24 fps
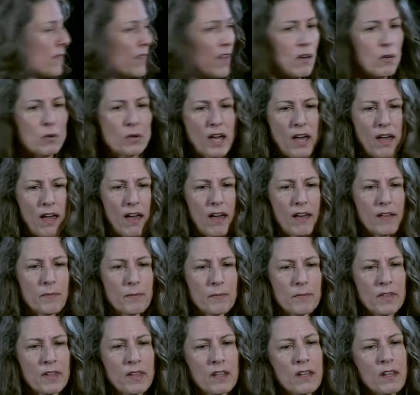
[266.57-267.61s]
Okay.
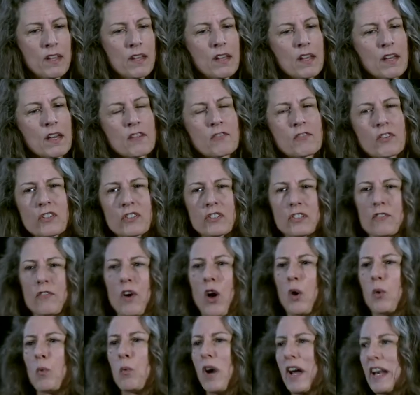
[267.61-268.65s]
First of
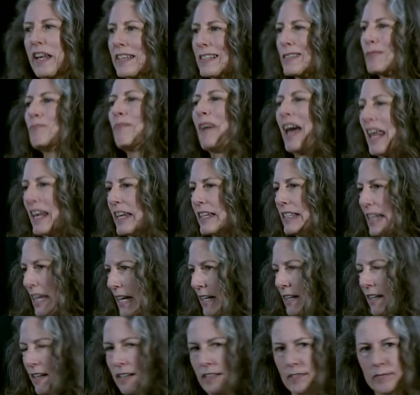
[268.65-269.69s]
all, what is
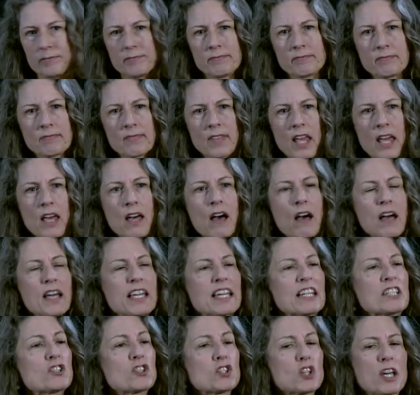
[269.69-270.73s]
metadata?
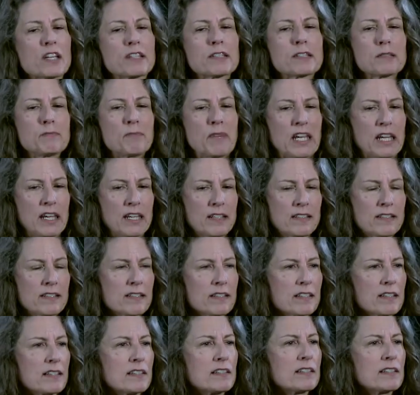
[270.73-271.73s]
It just means